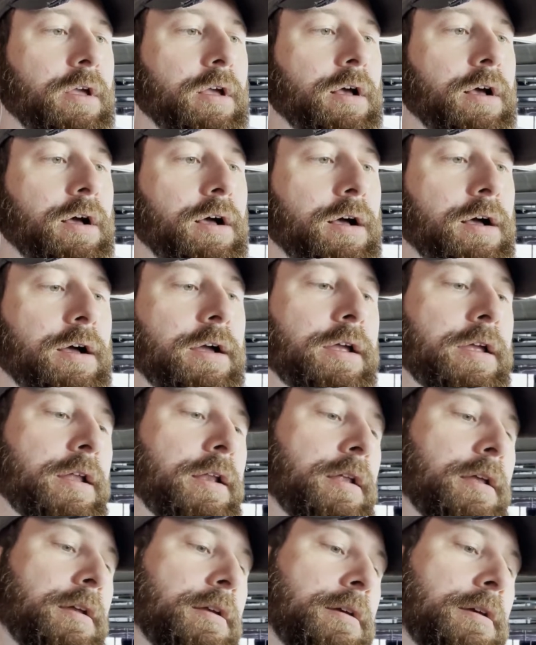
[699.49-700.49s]
It
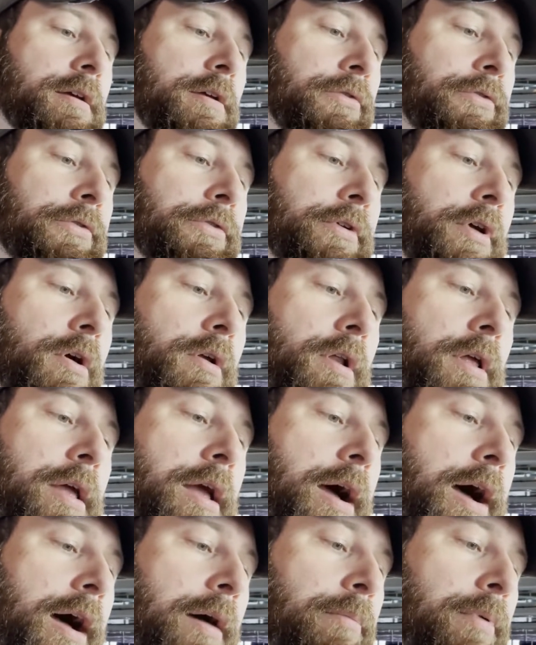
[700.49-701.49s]
is totally
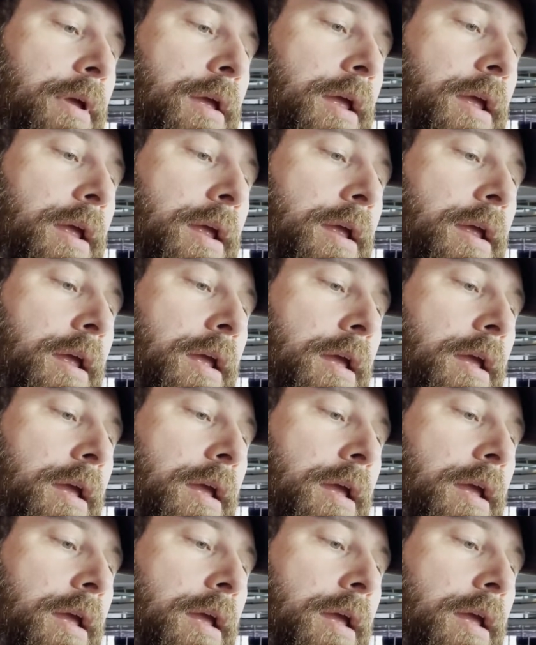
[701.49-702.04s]
hoppy,